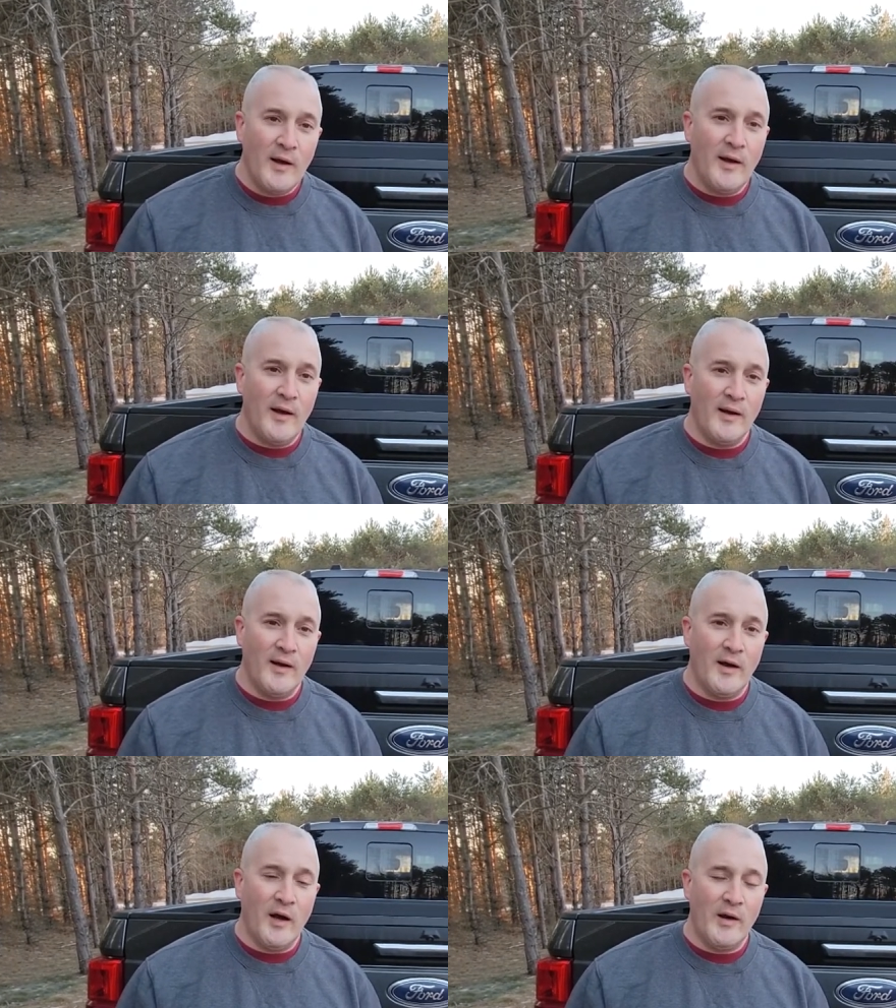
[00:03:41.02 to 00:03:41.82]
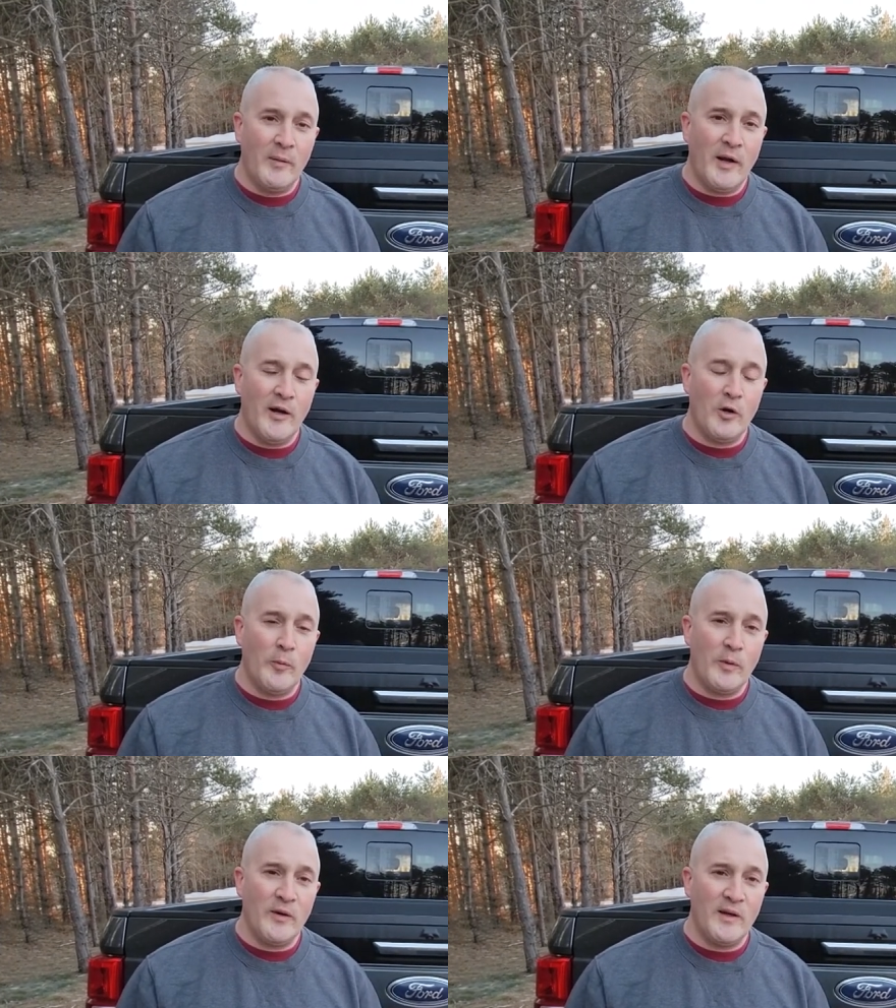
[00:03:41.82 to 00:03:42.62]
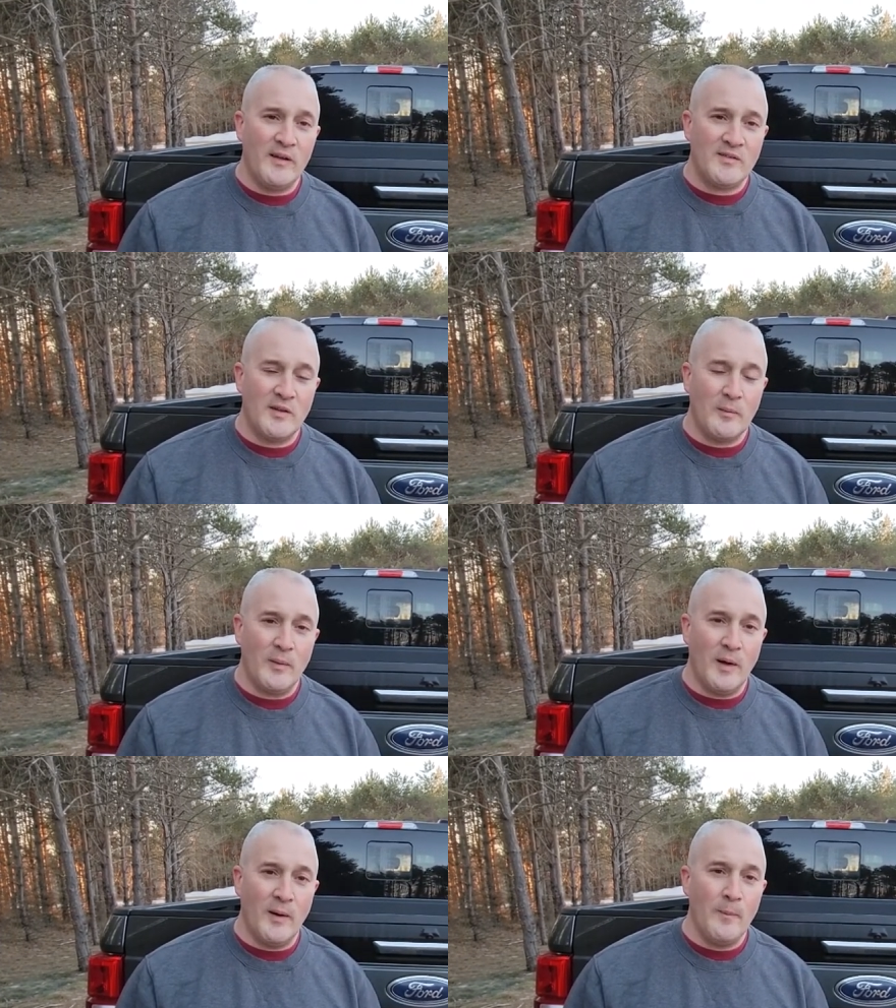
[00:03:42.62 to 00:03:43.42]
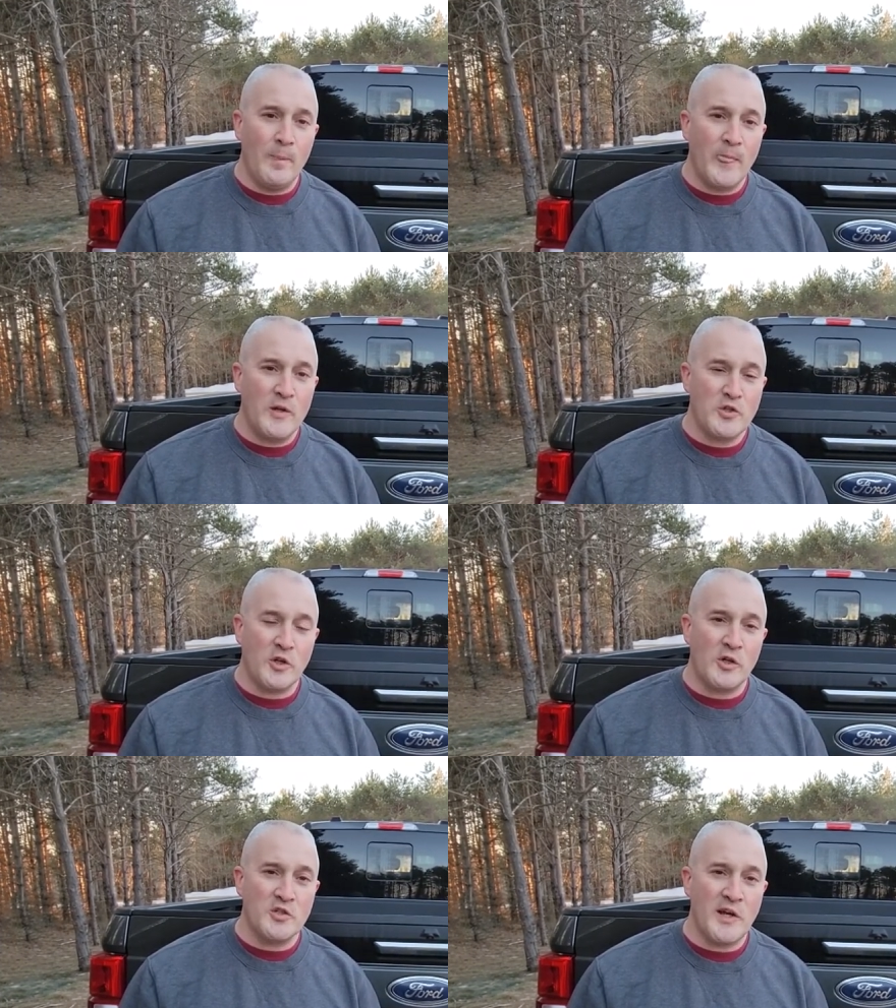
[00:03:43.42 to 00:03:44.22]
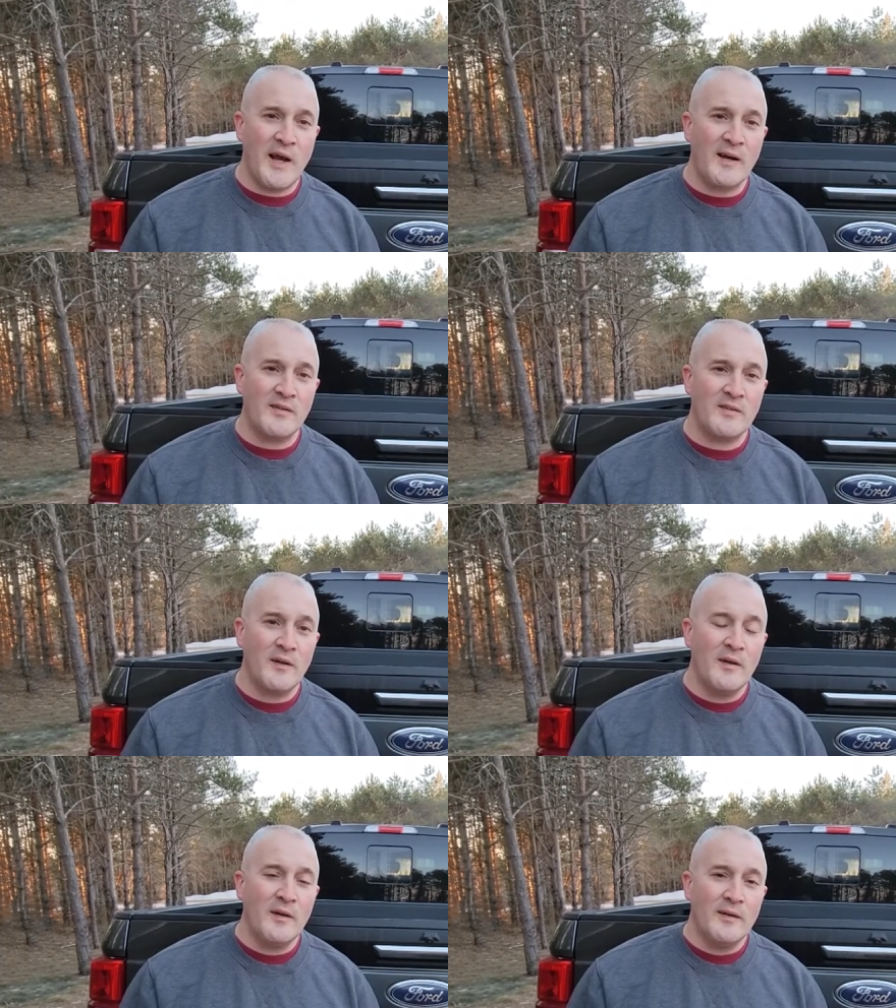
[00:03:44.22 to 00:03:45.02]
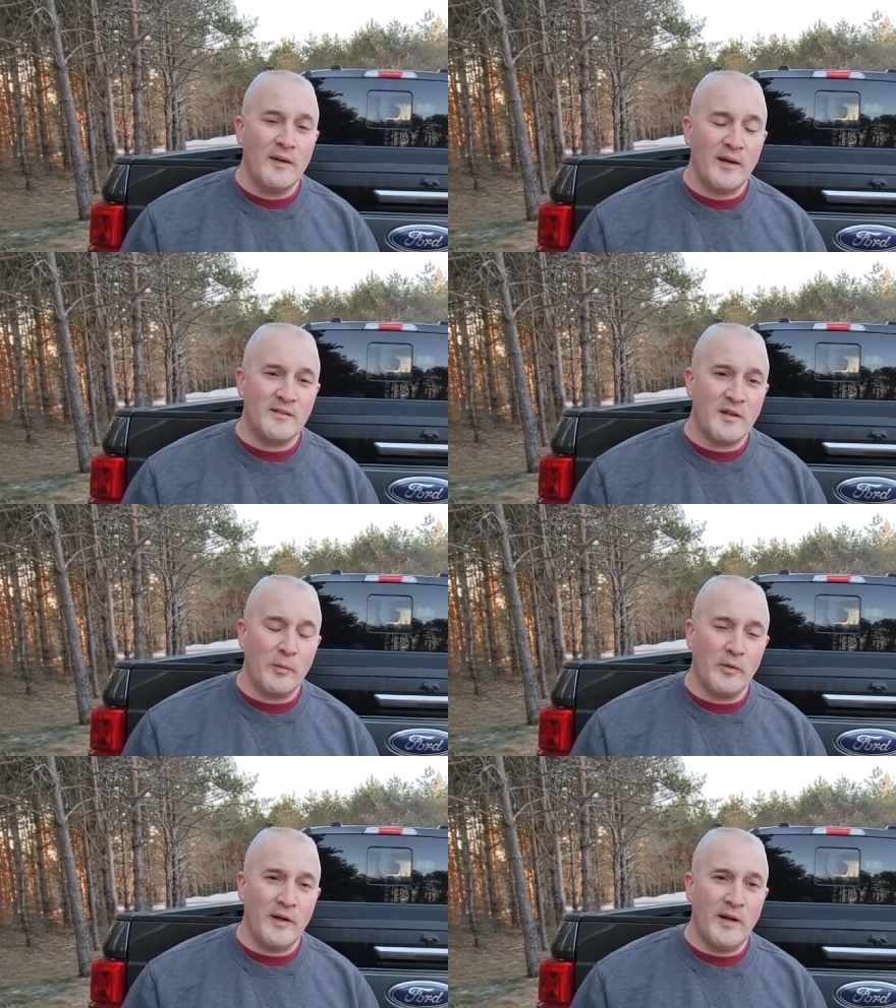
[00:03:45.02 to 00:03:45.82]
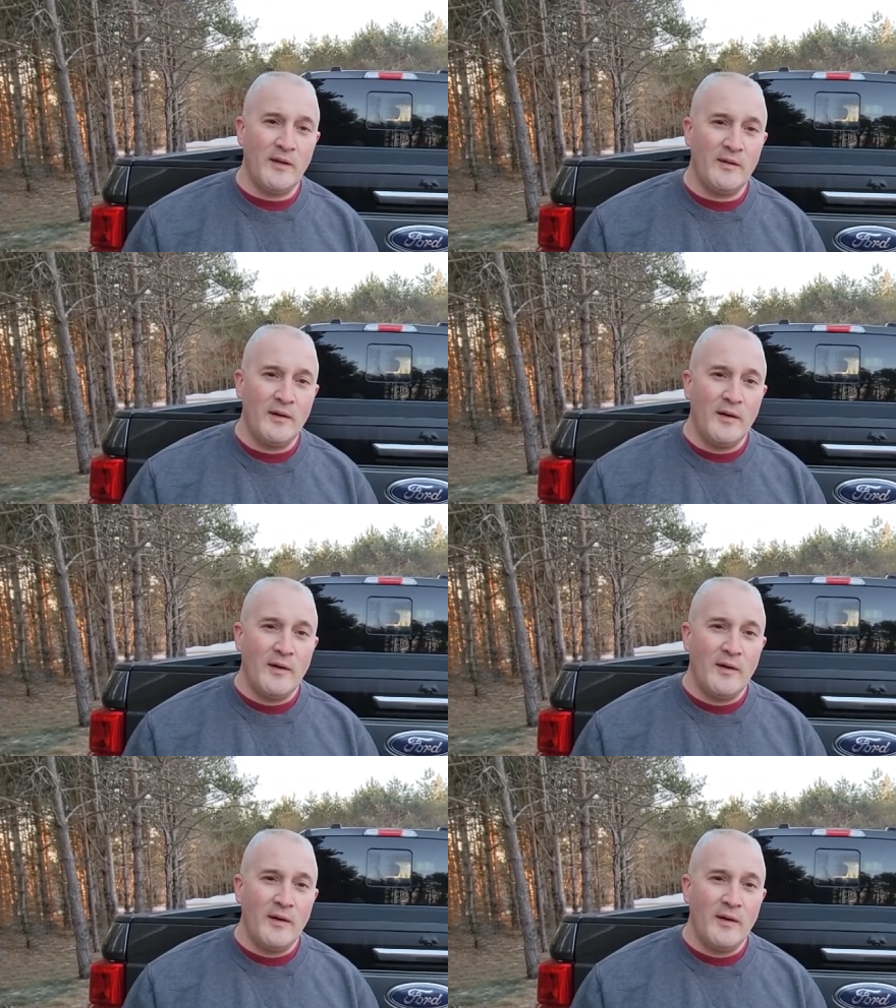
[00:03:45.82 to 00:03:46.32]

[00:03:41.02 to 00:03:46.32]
And uh, Autum and I are hoping to hit some uh, sugar shacks the next couple day.